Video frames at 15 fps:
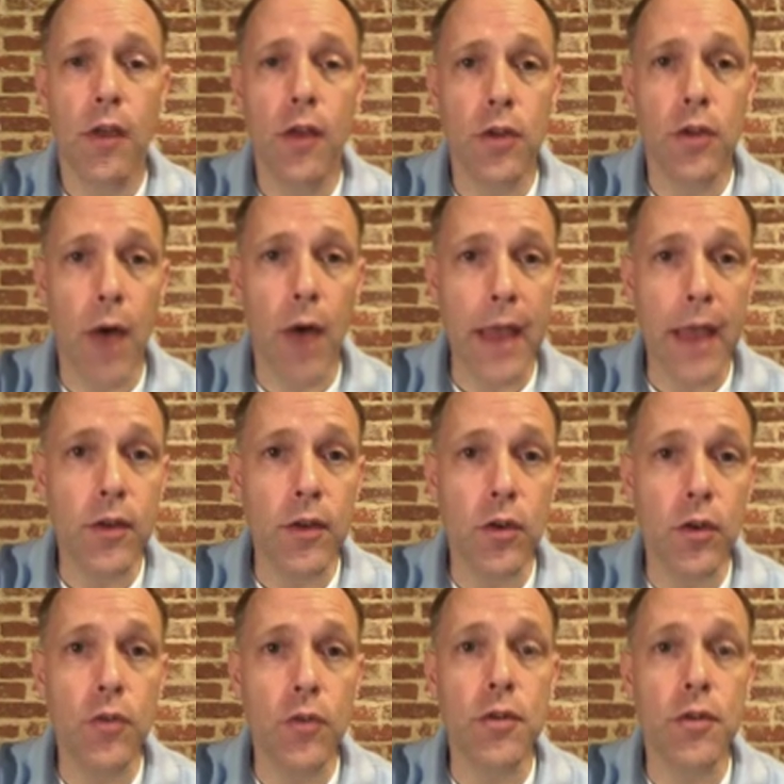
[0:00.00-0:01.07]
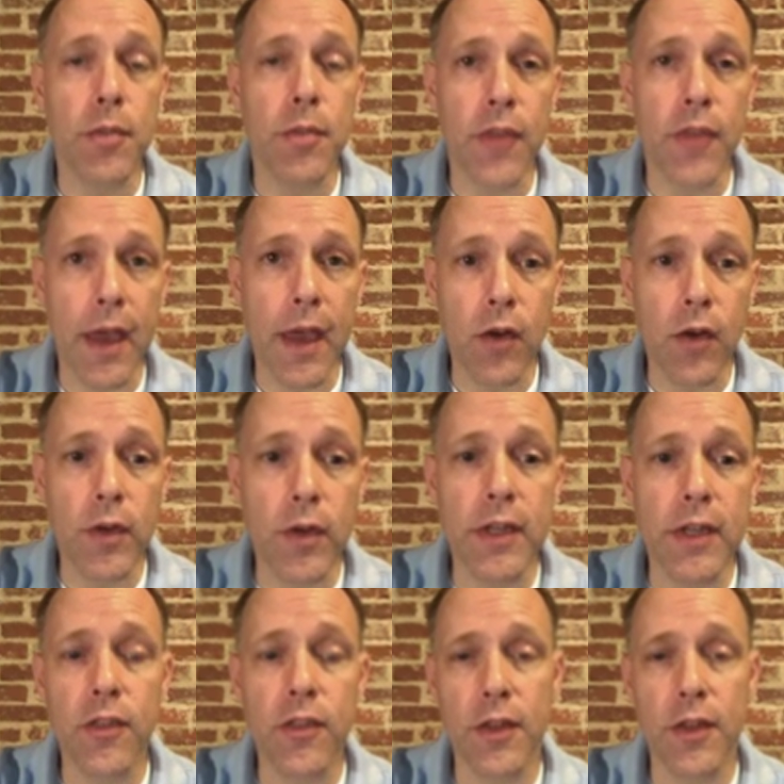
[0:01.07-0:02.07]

so I can use the Pythagorean